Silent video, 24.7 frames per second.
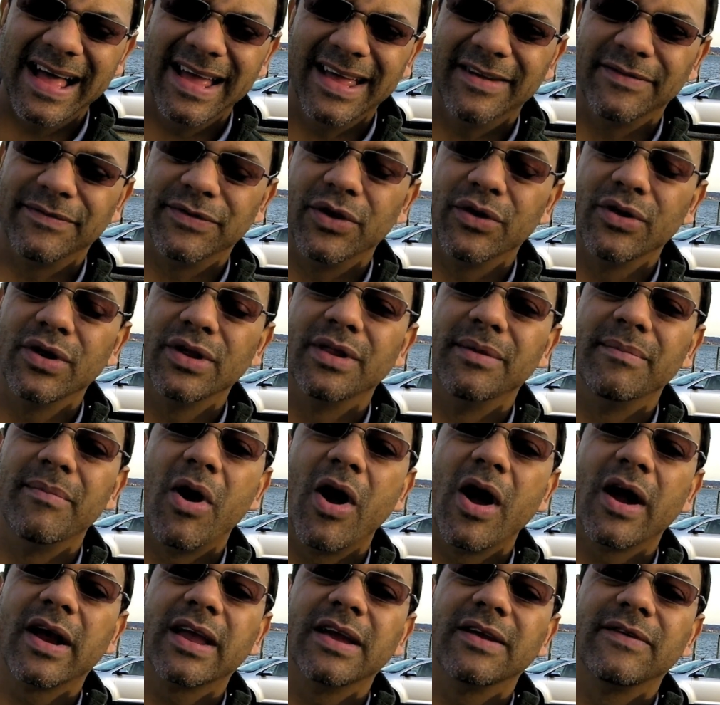If you're in the
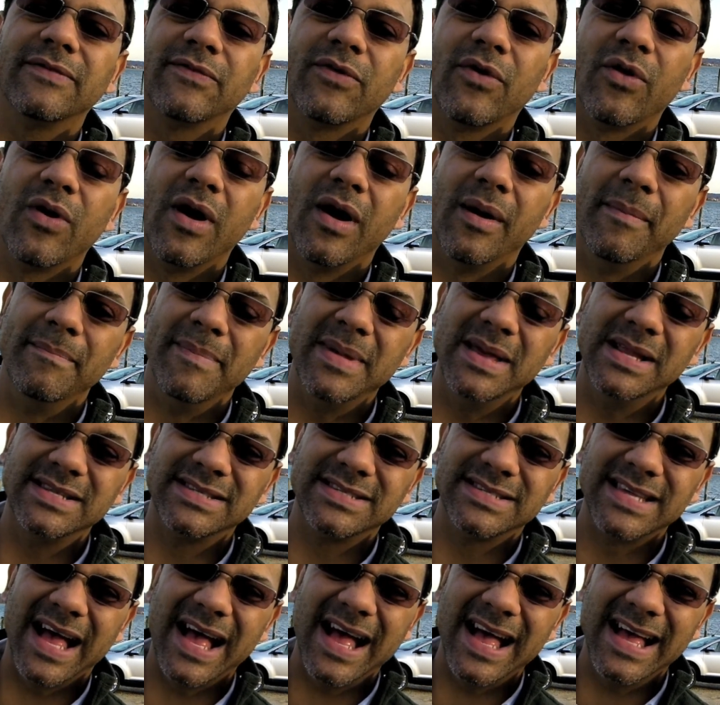market for a
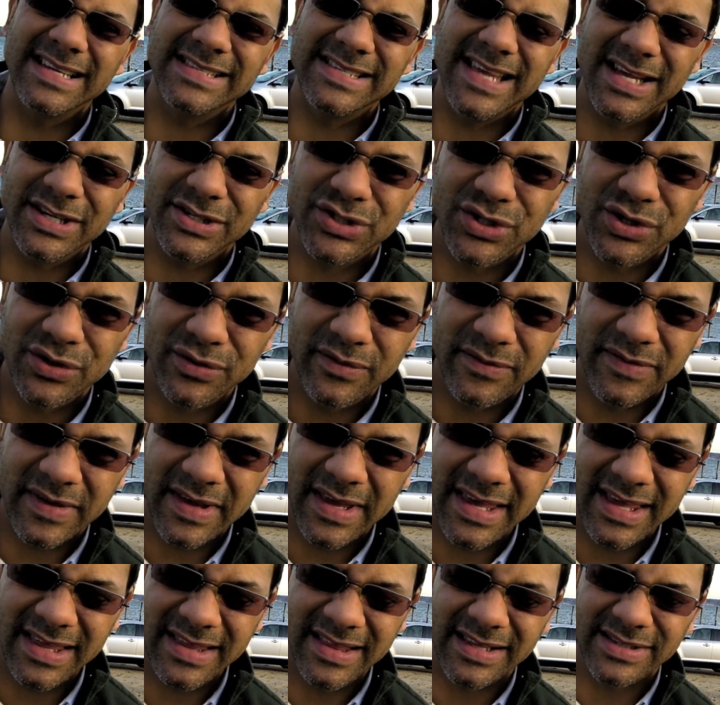mid-size
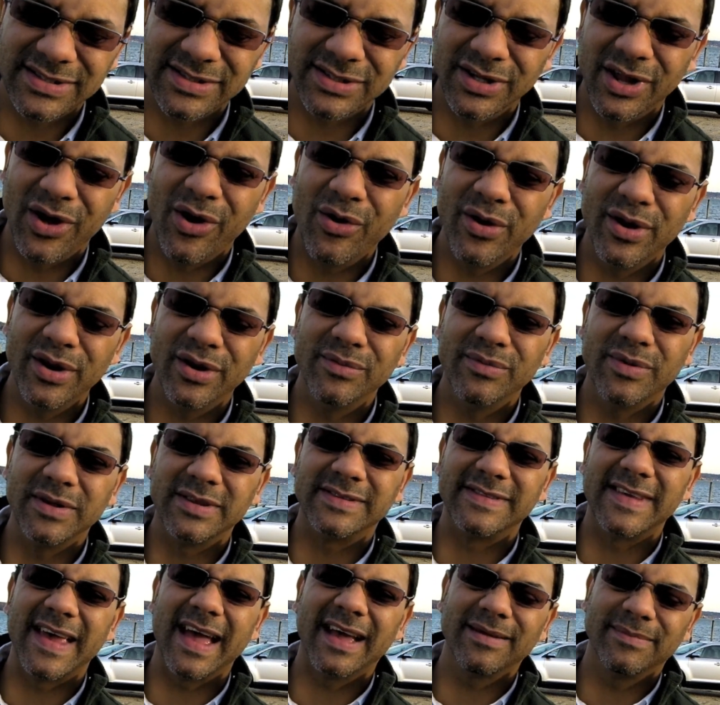SUV that's loaded with
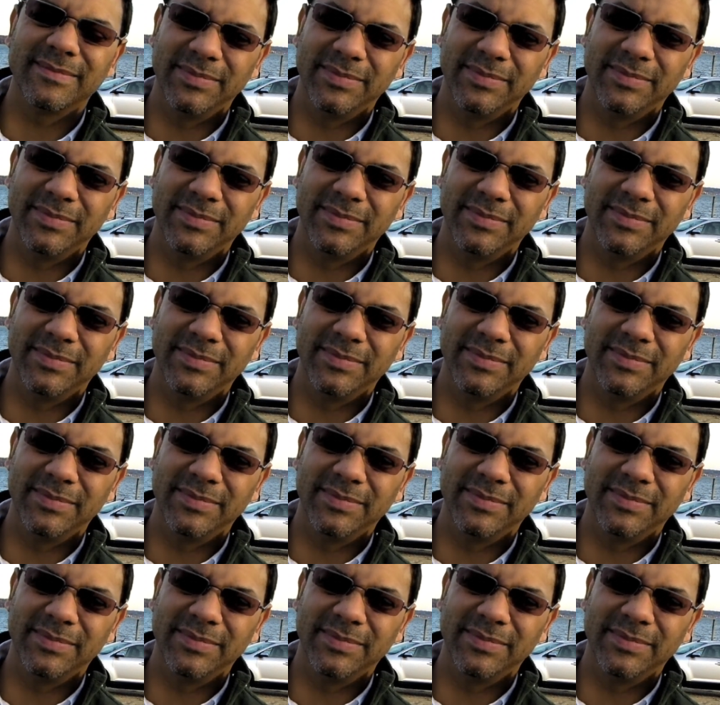tech